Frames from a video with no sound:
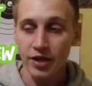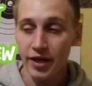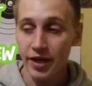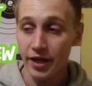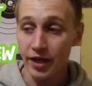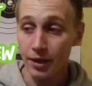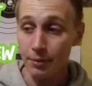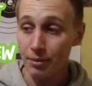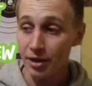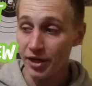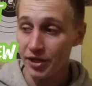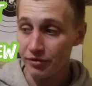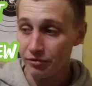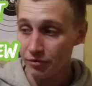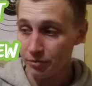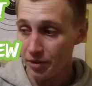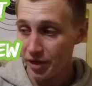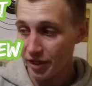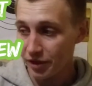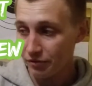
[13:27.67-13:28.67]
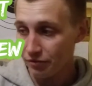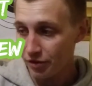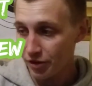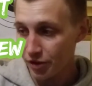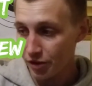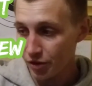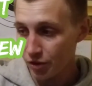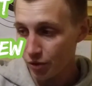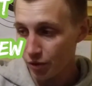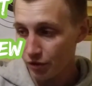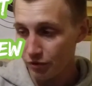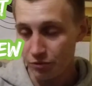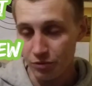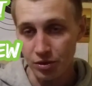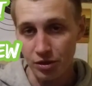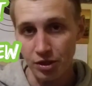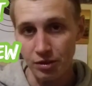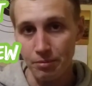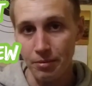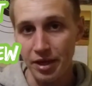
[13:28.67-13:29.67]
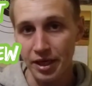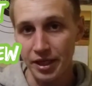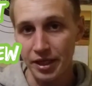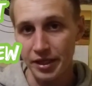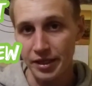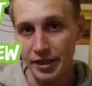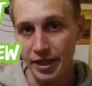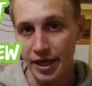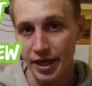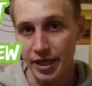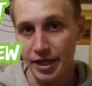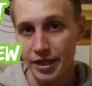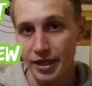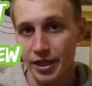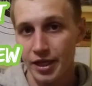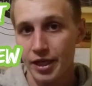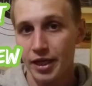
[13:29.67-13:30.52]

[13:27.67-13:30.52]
And I might even make a video of me making that